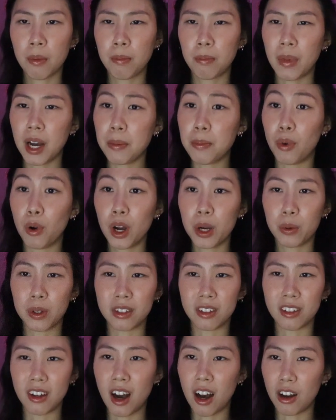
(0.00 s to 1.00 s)
My boy
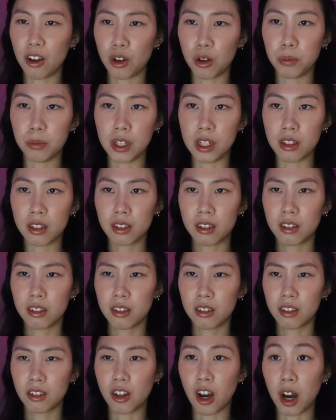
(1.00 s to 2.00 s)
was not homeless,
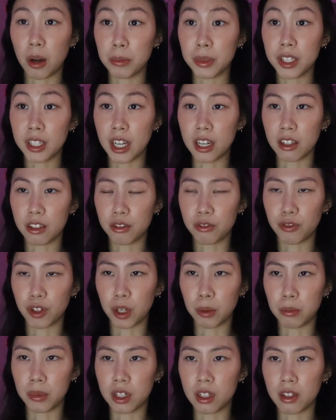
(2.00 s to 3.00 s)
Tom says
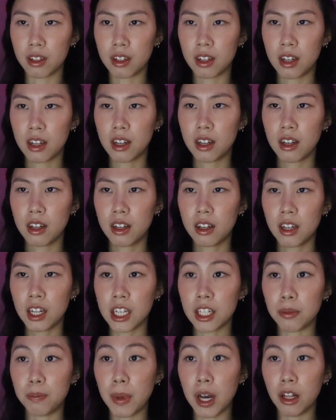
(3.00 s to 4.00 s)
firmly,
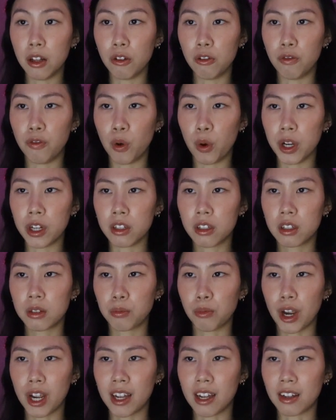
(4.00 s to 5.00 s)
his mellow voice
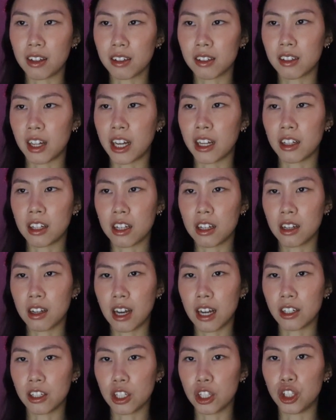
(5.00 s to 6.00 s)
breaking slightly
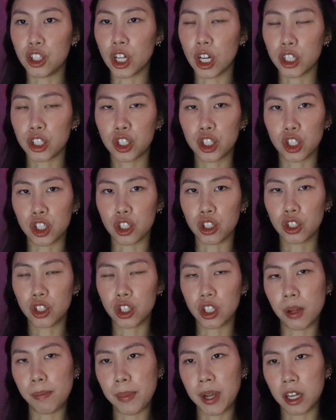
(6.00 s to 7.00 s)
as he gestures
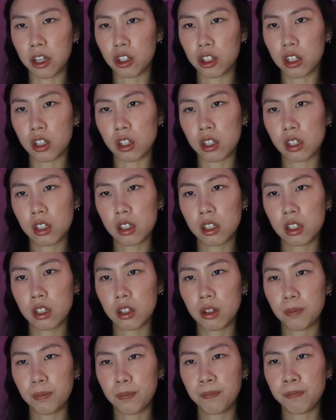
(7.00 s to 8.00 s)
to the pictures.
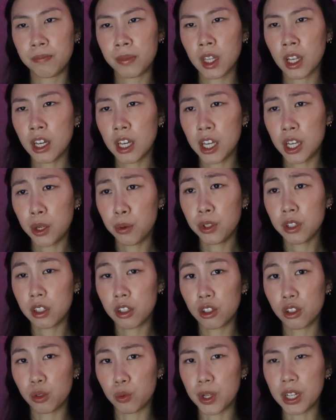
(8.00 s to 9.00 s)
He was
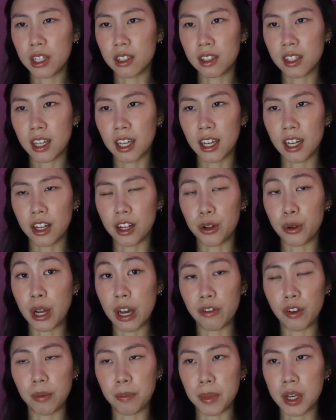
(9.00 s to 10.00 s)
the sweetest kid you'd
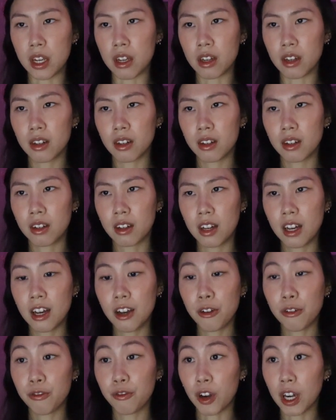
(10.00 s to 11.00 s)
ever meet,
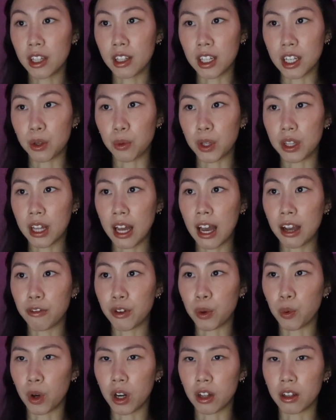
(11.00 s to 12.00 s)
friendly with
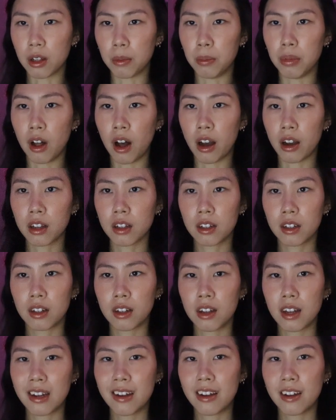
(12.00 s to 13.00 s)
everyone on the block,
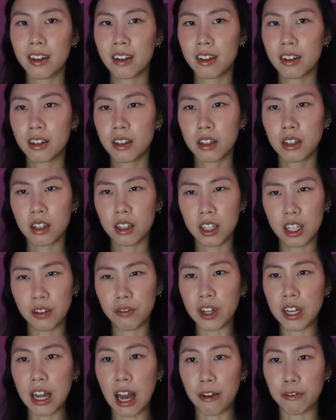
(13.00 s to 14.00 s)

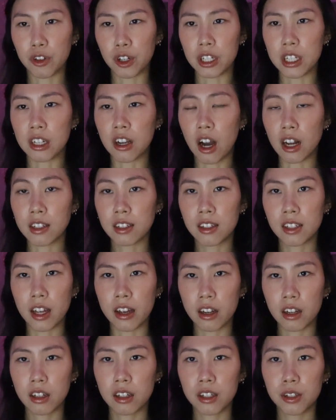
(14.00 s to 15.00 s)
even after he got
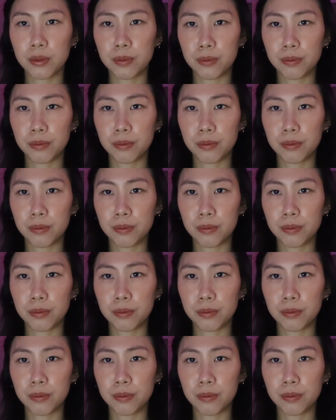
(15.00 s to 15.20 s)
sick.